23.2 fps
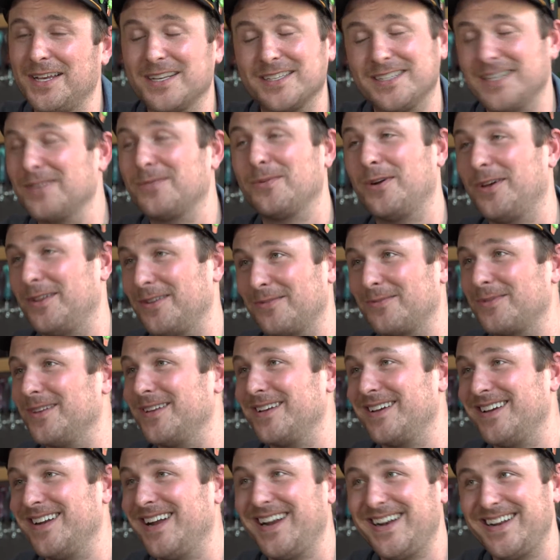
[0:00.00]
That's when all the really
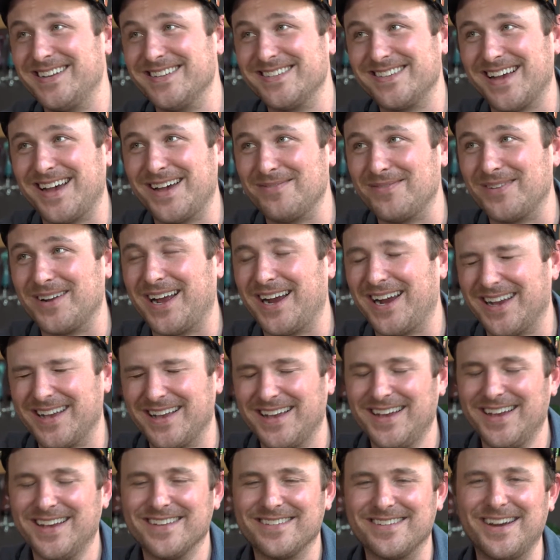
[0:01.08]
good ideas happen at.
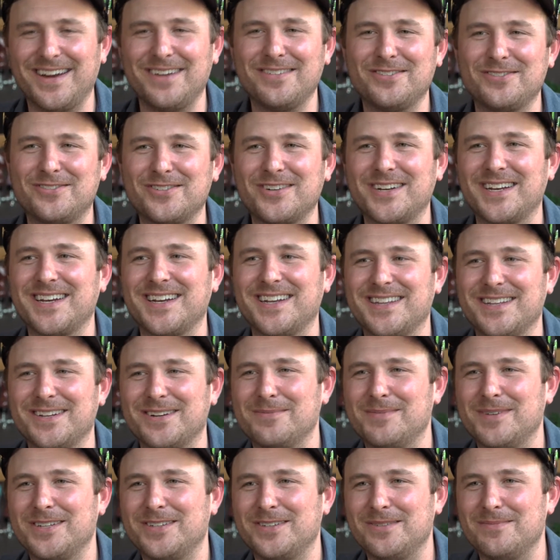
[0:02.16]
So after drinking a little
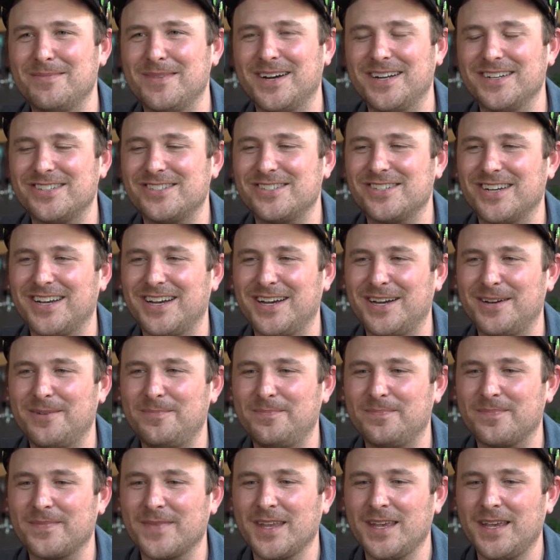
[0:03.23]
bit too much, um,
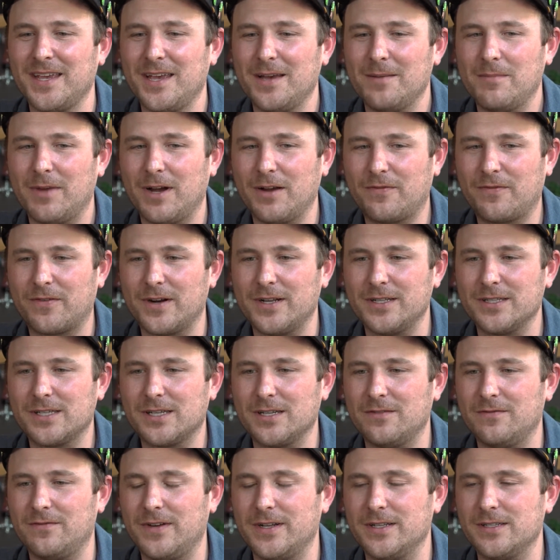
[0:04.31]
my friends
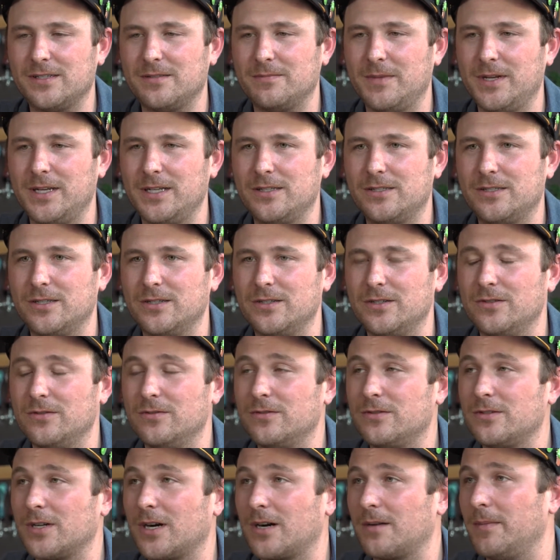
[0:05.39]
convinced me to
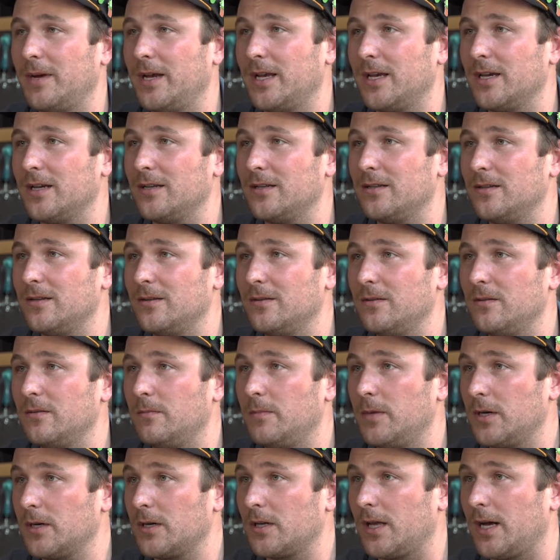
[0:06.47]
start making
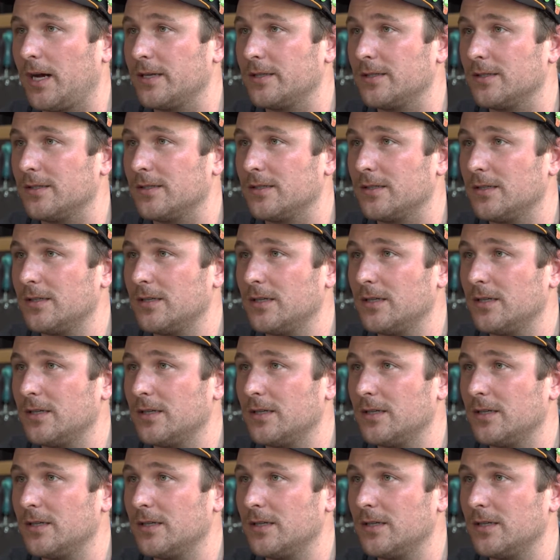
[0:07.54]
beer glasses.